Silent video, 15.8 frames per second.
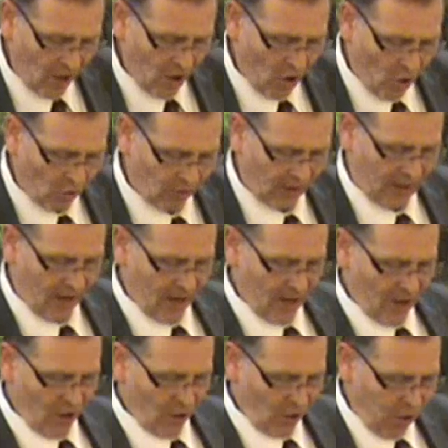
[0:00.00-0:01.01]
holy,
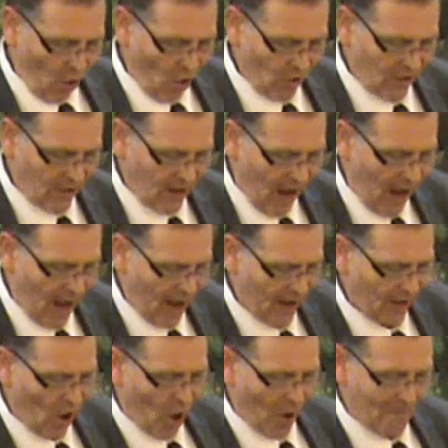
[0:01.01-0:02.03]
Lord
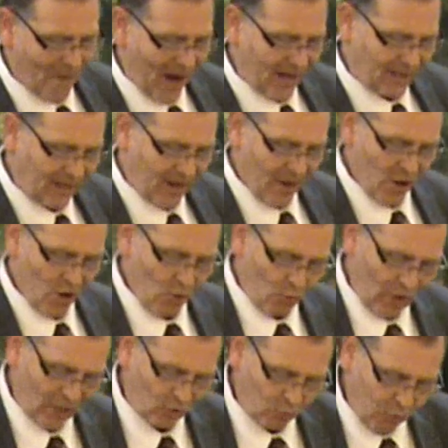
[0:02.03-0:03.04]
God Almighty,
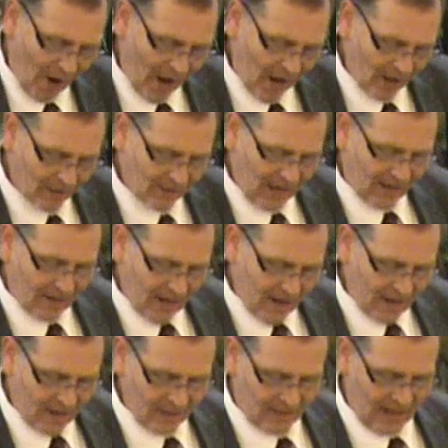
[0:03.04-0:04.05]
which was and
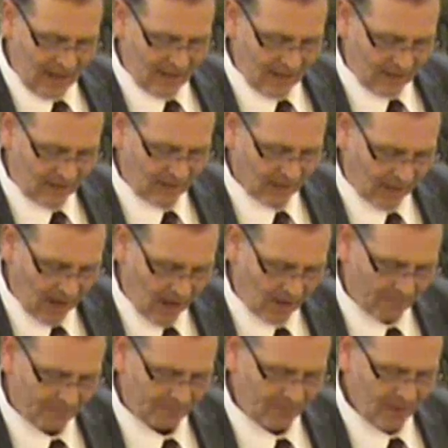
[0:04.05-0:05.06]
is and is to
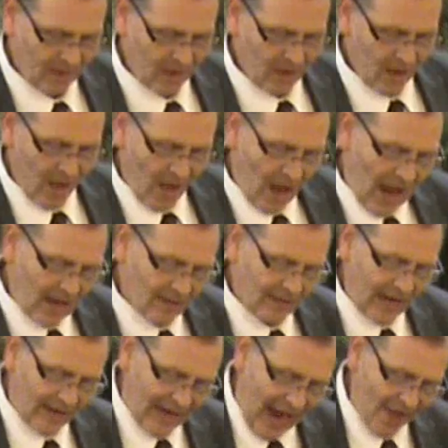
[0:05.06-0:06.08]
come. As
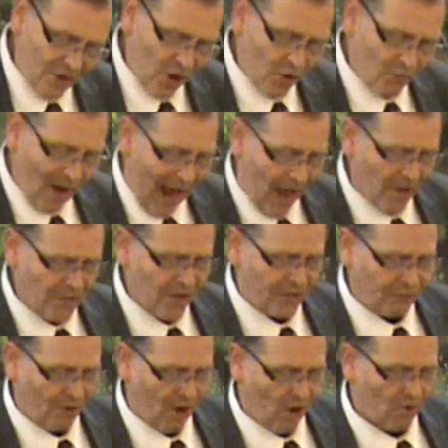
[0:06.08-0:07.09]
they gathered around
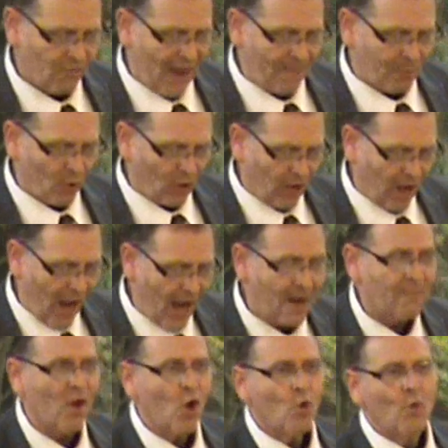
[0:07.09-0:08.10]
the throne, they
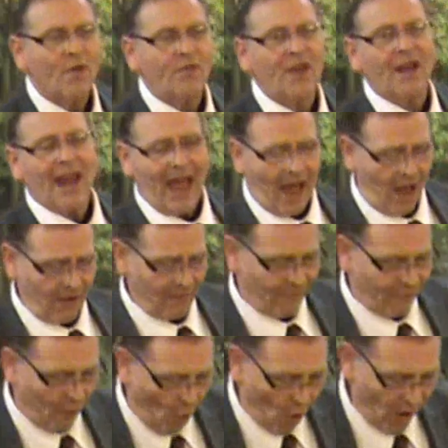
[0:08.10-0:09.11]
proclaimed with a
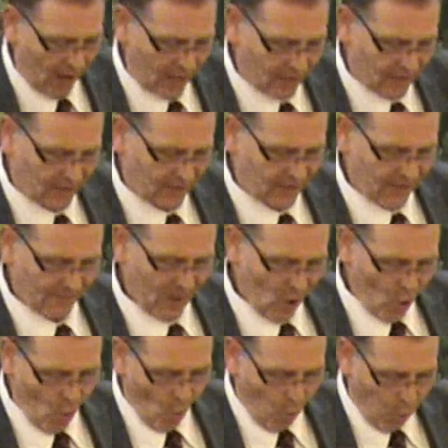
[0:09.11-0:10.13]
loud voice,
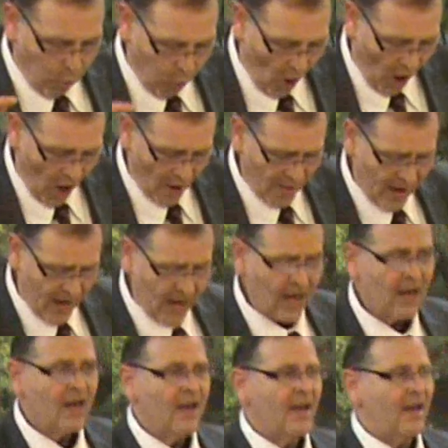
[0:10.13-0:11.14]

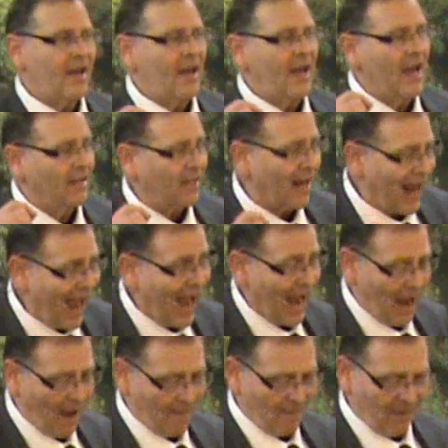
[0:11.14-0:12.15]
Worthy is a
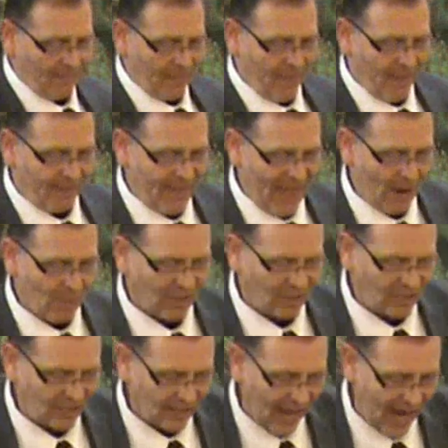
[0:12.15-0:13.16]
Lamb that was
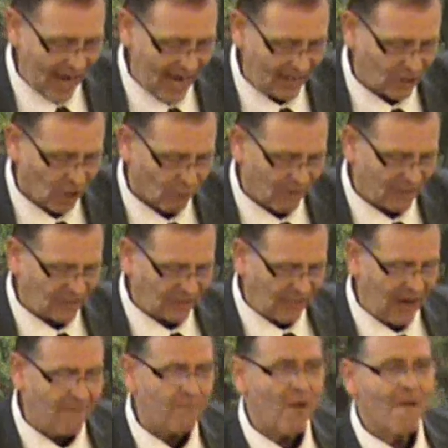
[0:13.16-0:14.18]
slain to
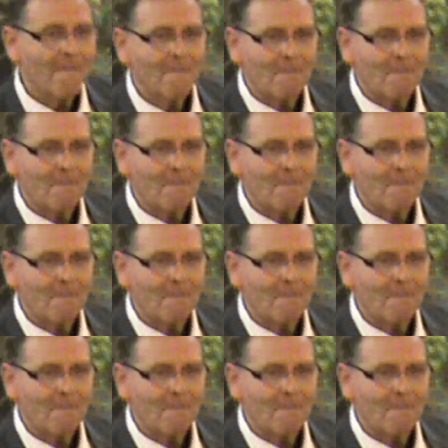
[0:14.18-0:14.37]
receive